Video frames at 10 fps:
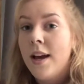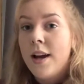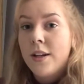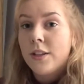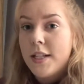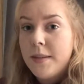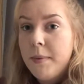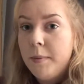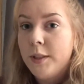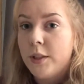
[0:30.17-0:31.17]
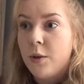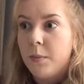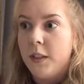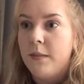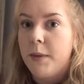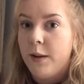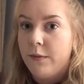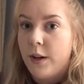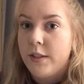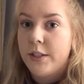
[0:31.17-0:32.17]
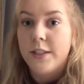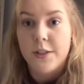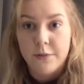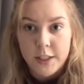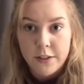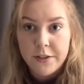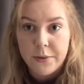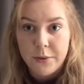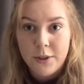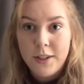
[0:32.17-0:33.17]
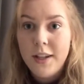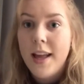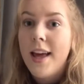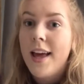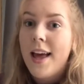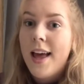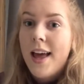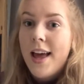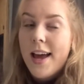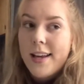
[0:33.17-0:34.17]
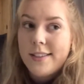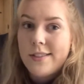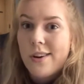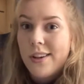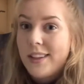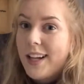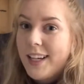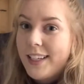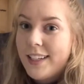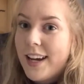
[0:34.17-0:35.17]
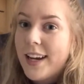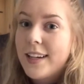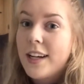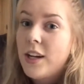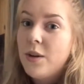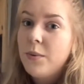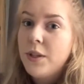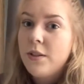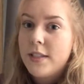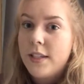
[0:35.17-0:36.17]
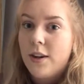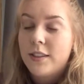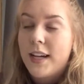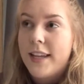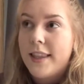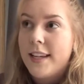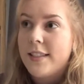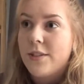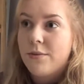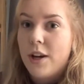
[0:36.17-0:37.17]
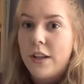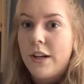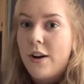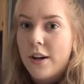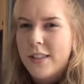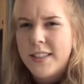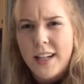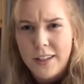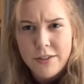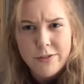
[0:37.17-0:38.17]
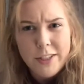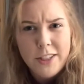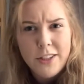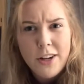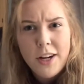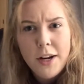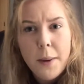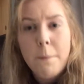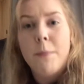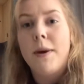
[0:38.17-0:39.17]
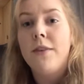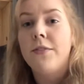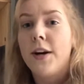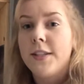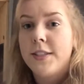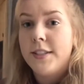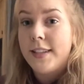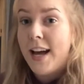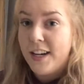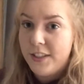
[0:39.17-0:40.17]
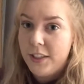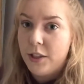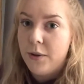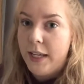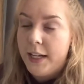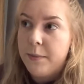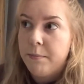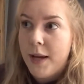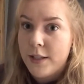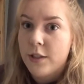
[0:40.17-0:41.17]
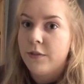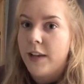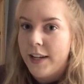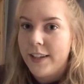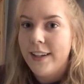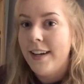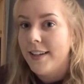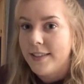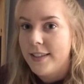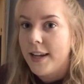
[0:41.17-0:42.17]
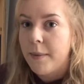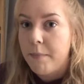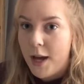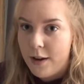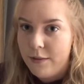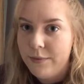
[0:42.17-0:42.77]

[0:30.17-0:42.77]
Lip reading: Lots of people don't believe Pennfoster is a real school, as it's online. And I know when you see online things, it's rather hard to tell if it's real or not, but Pennfoster is actually located in Pennsylvania, hence the name Penn.